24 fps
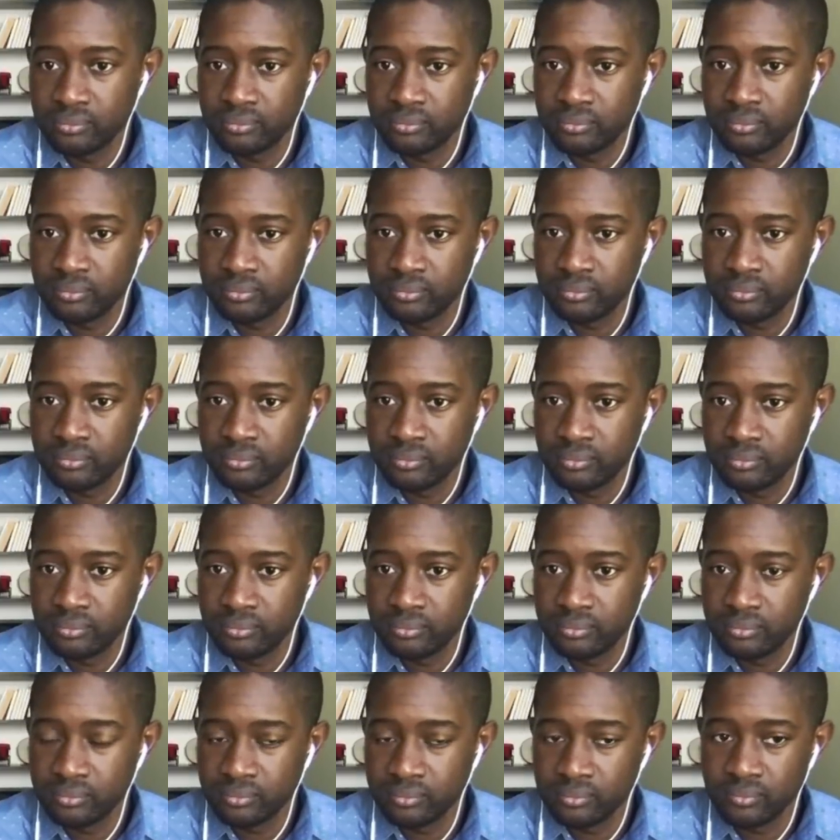
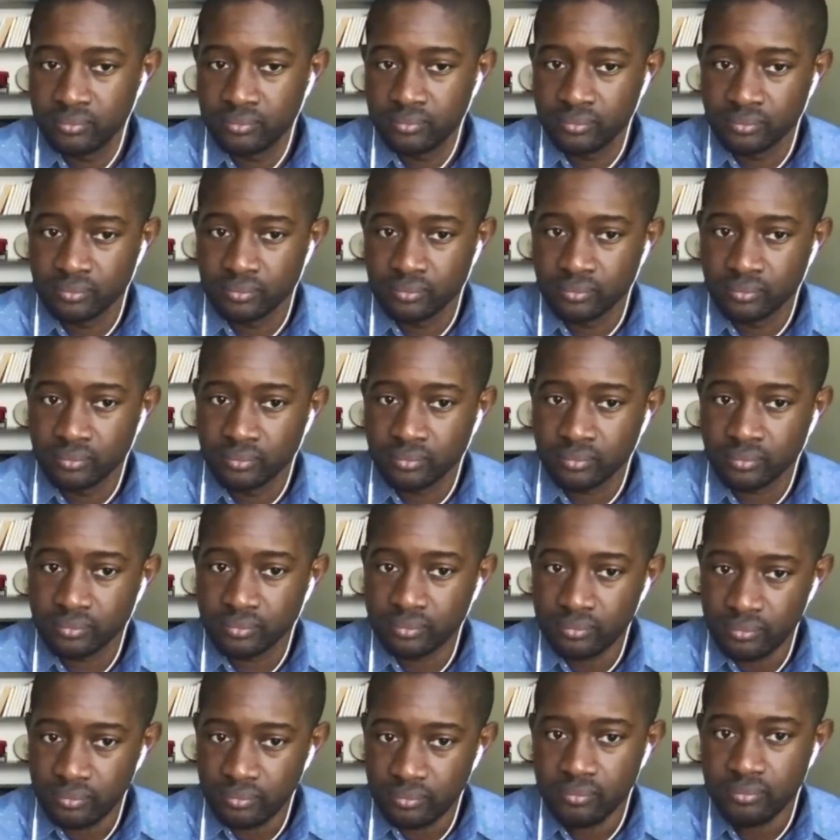
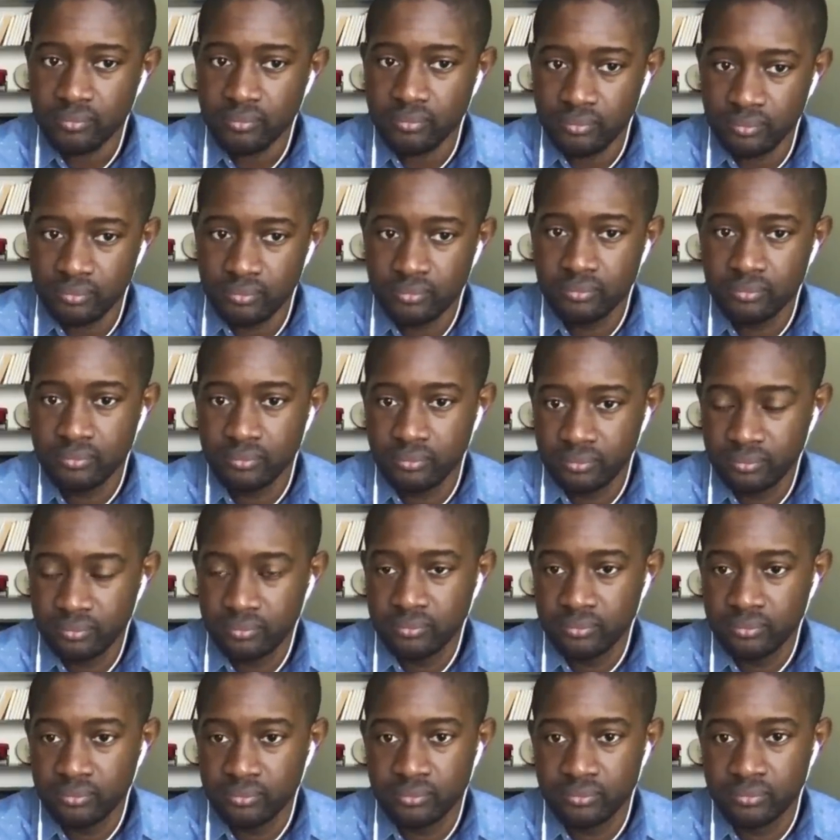
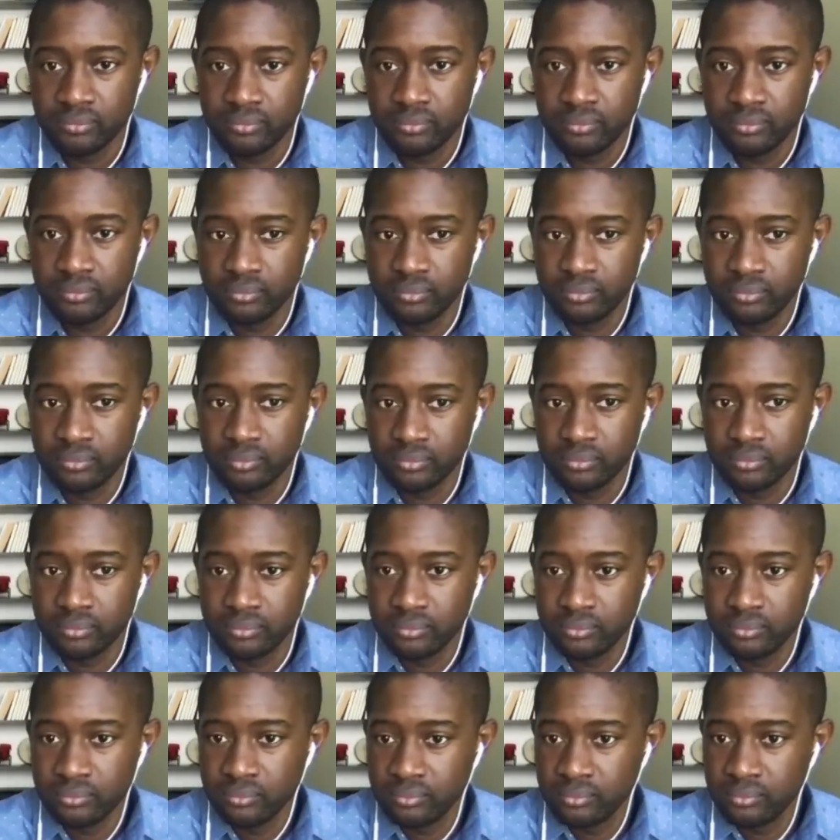
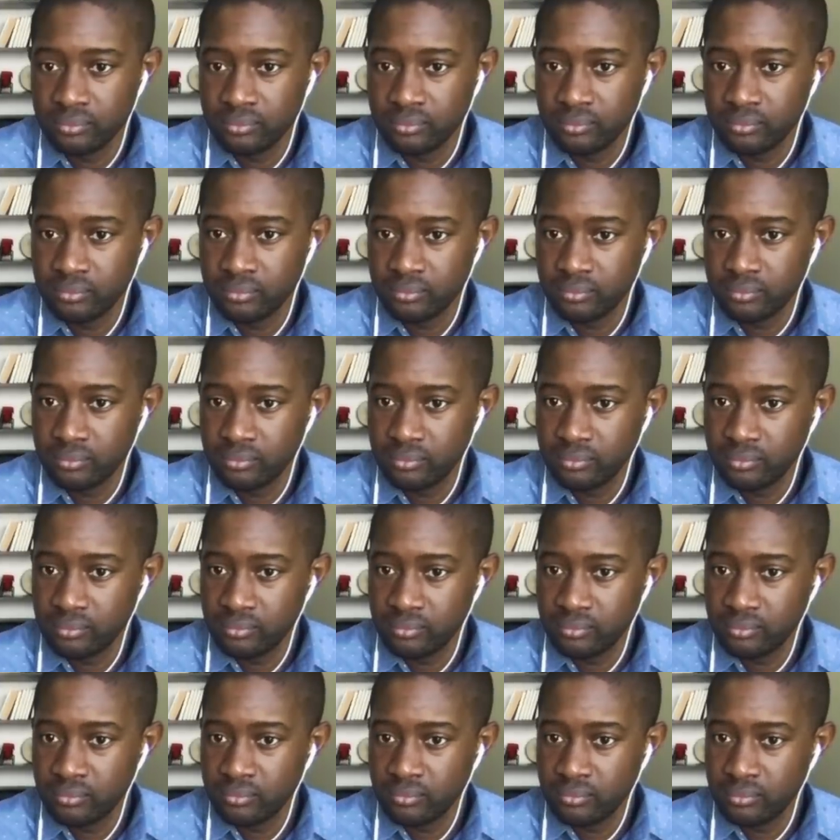
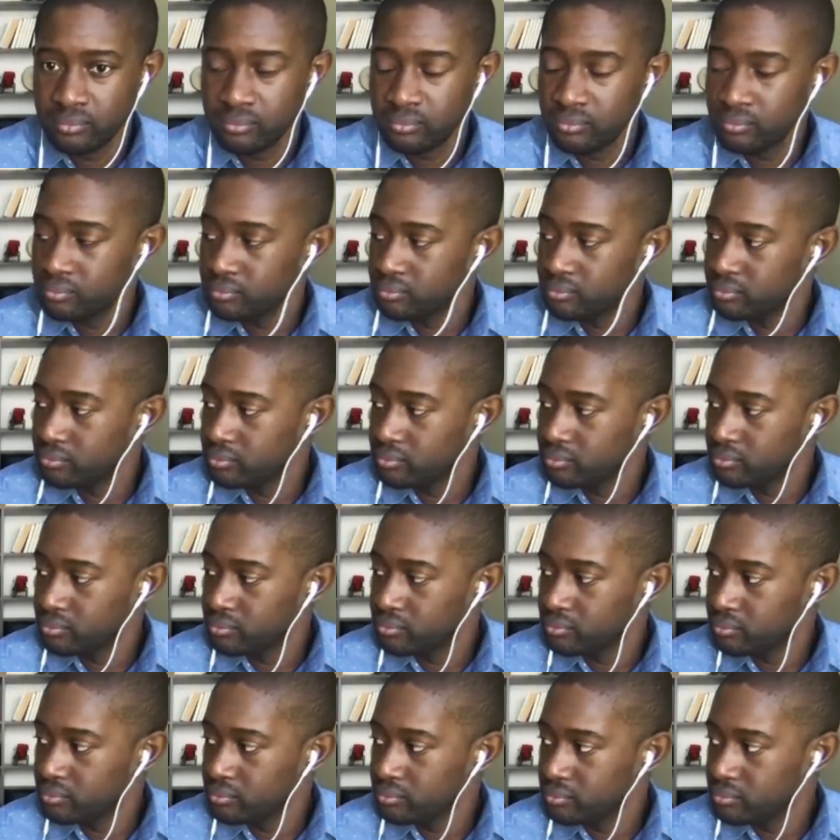
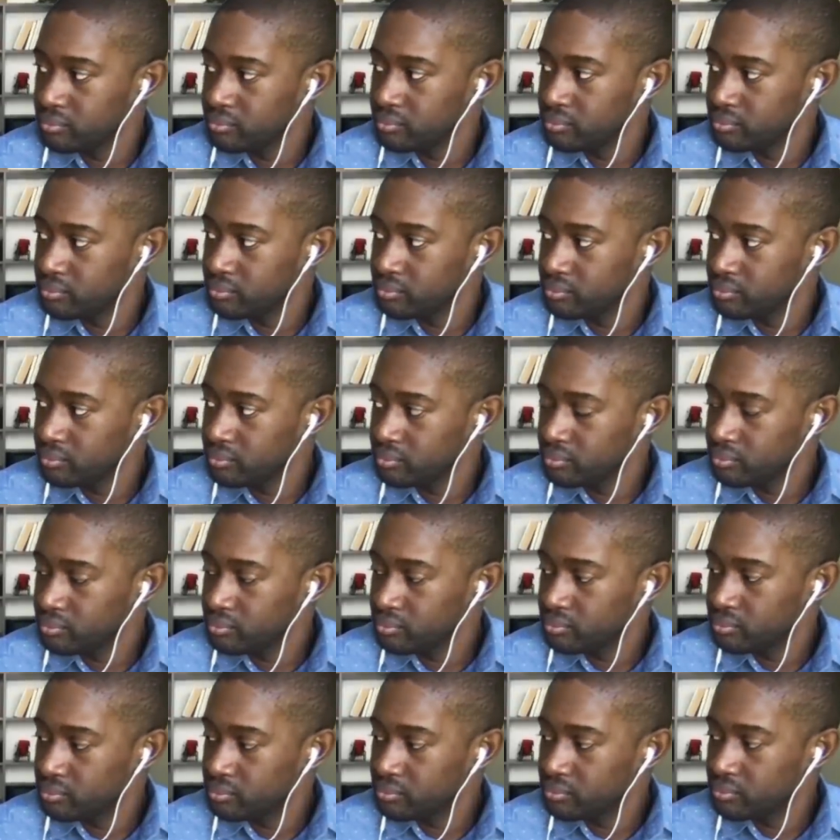
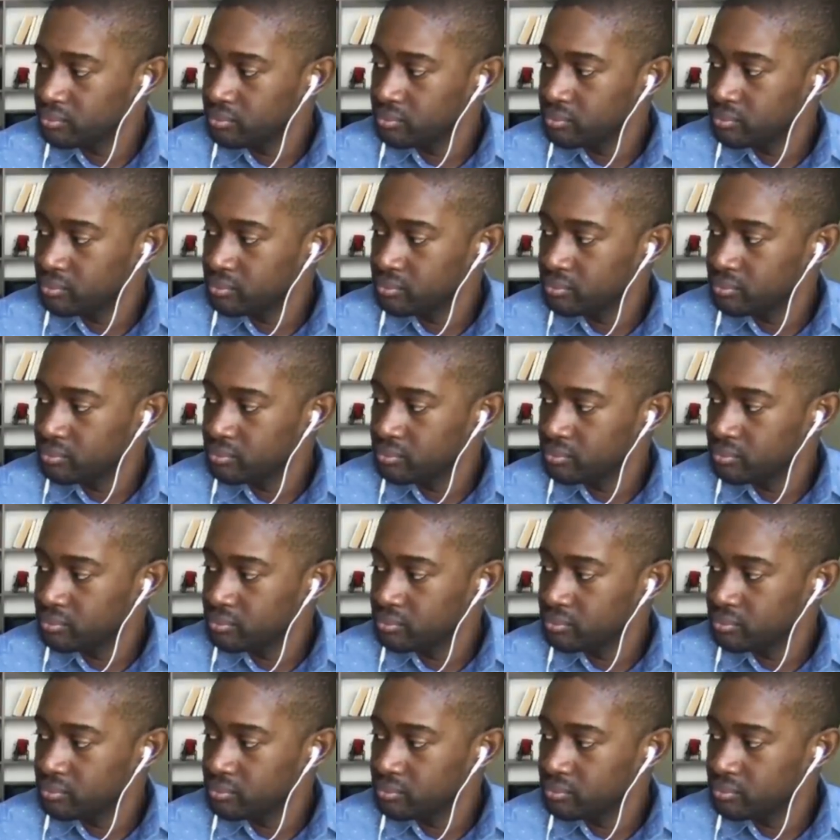This person isn't speaking.